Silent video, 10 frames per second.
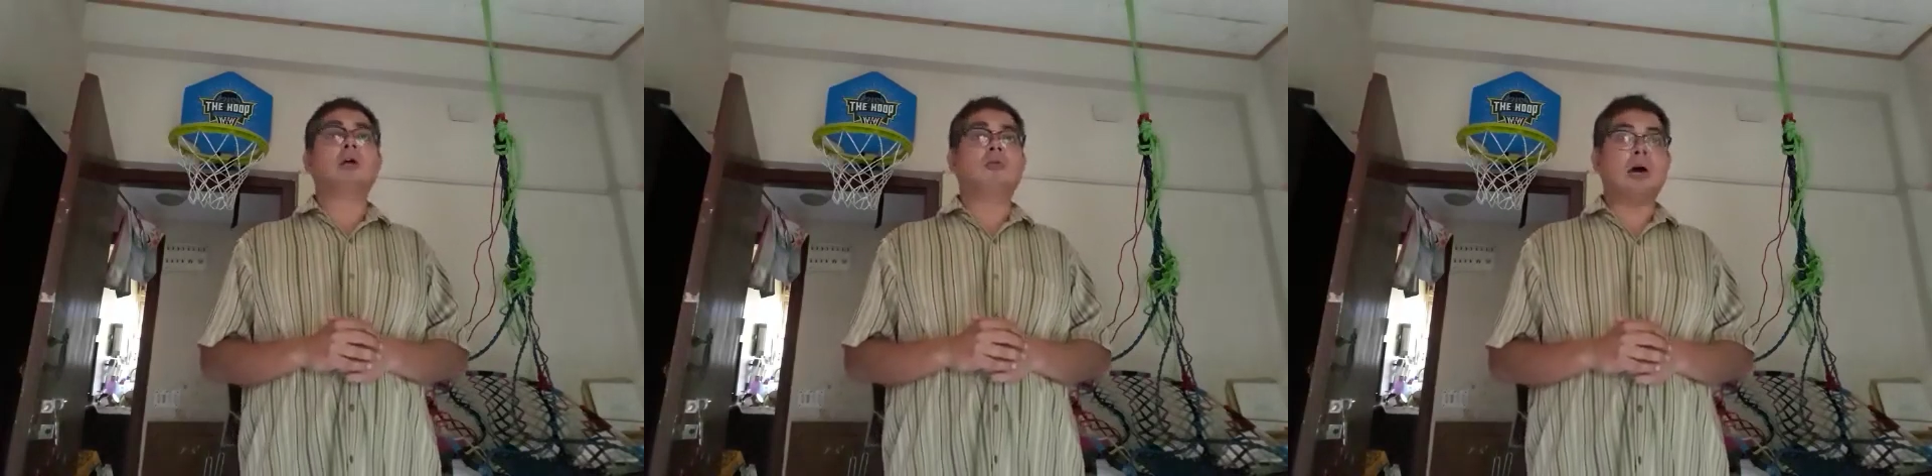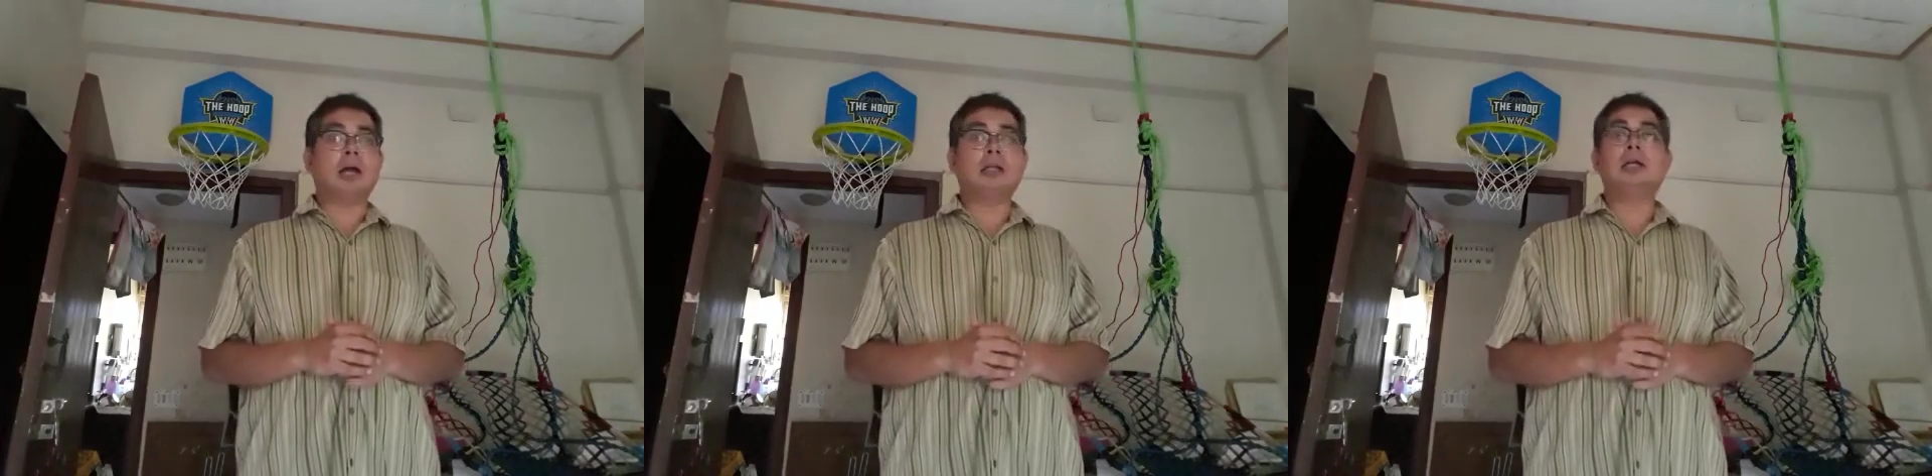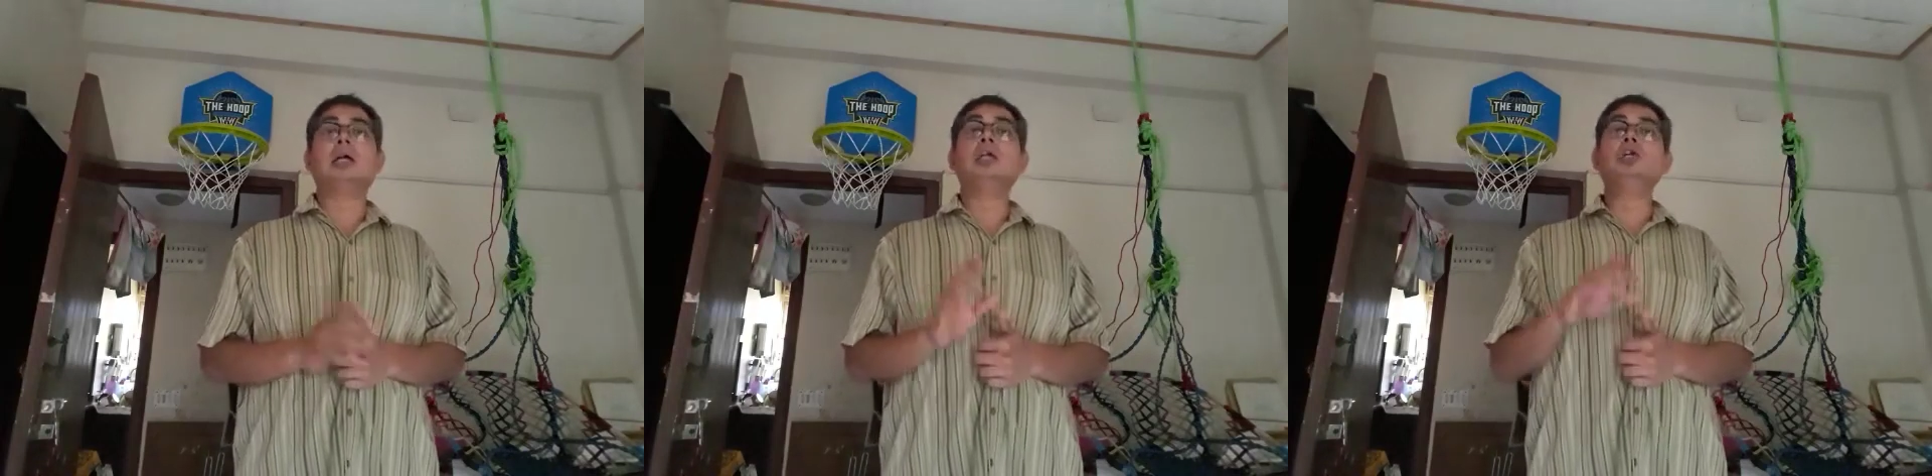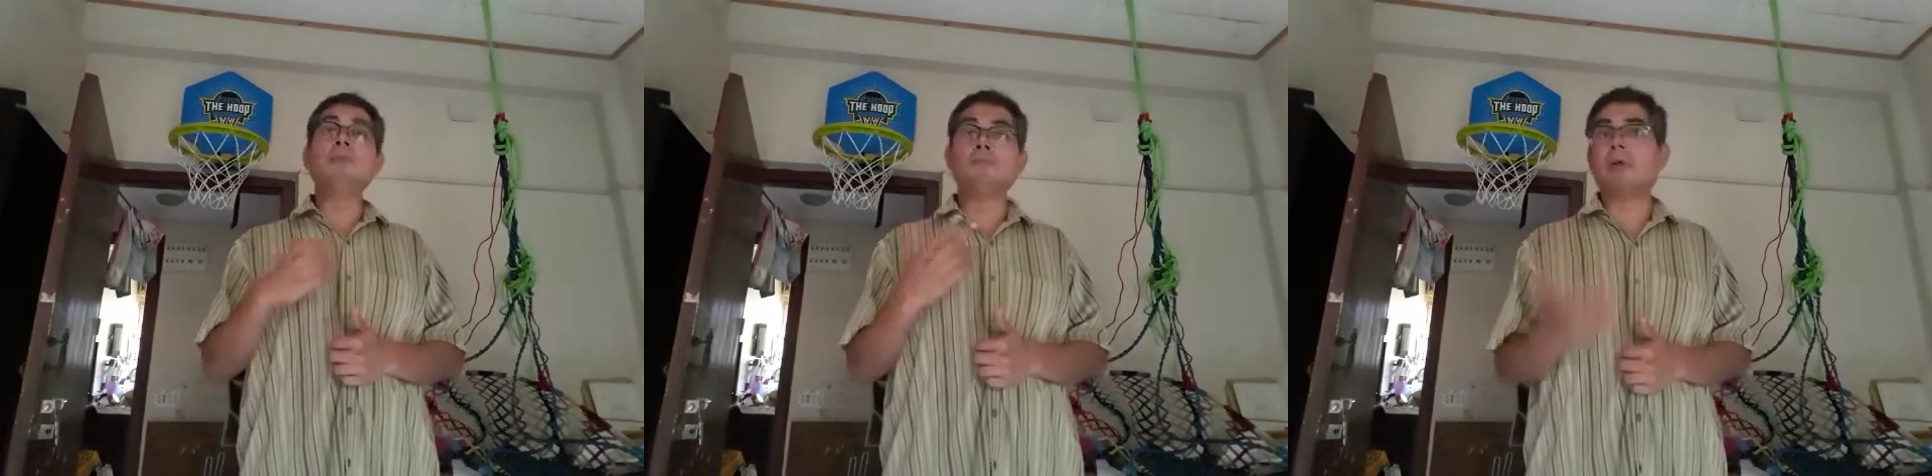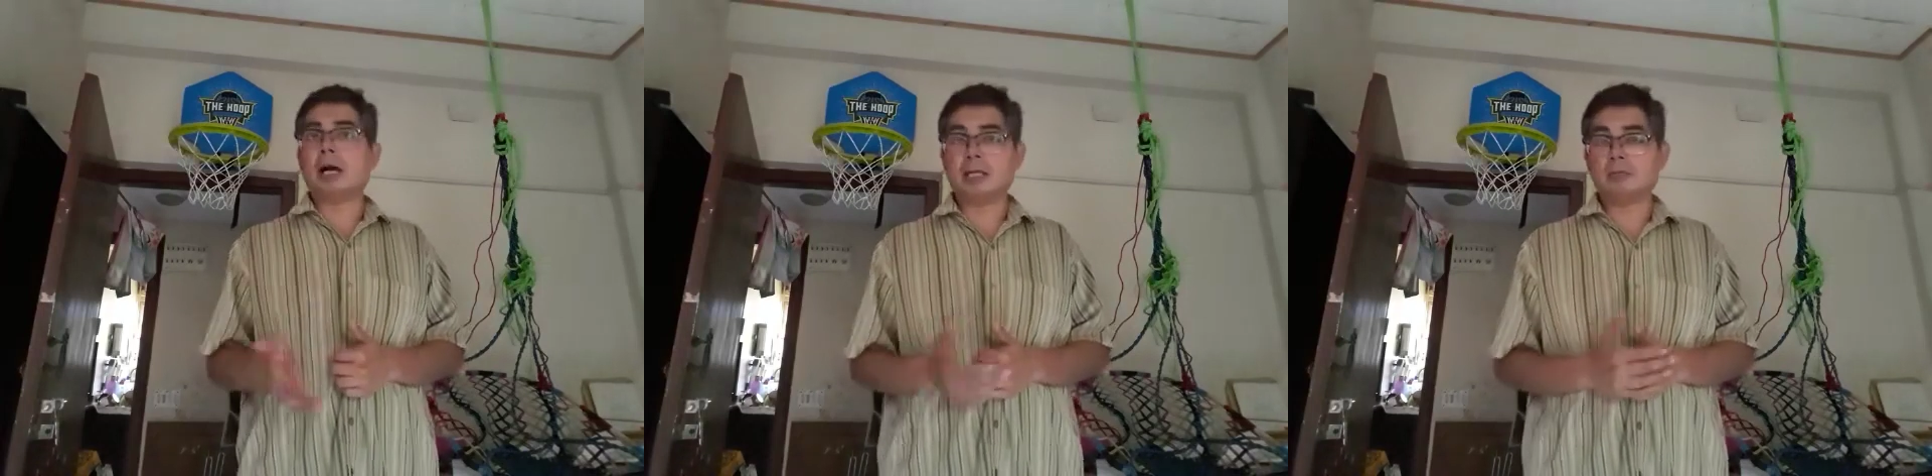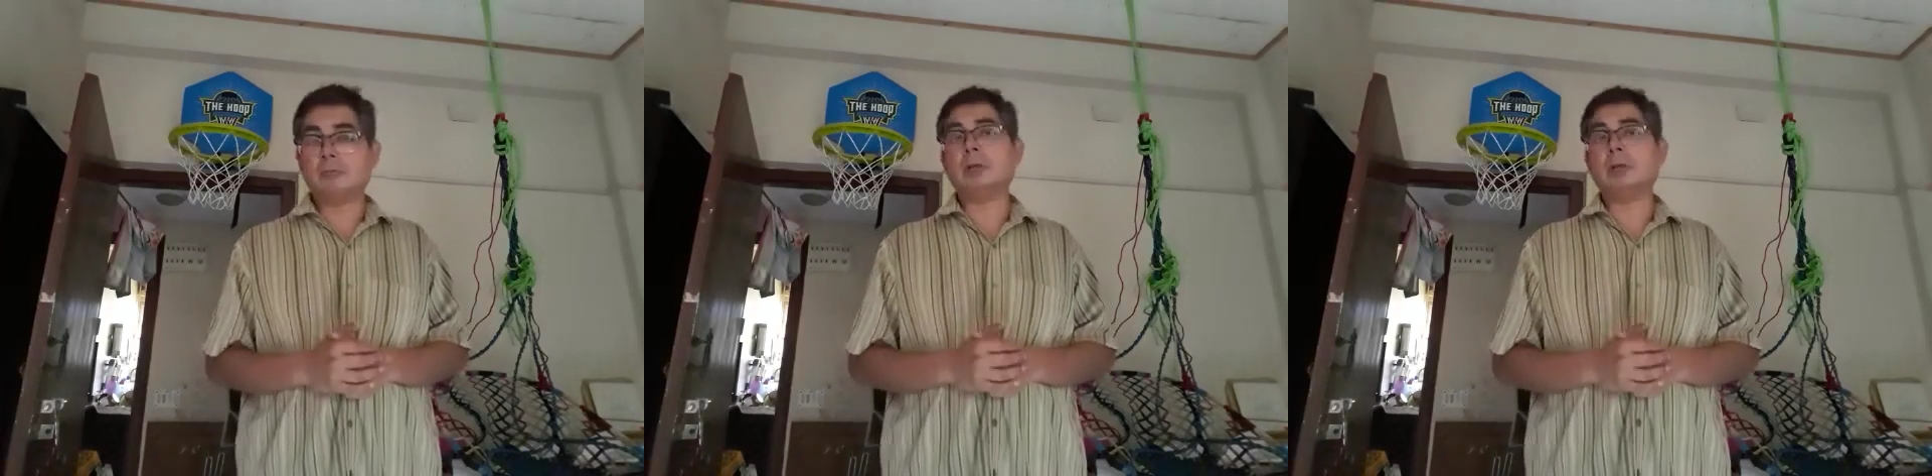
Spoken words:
while NumPy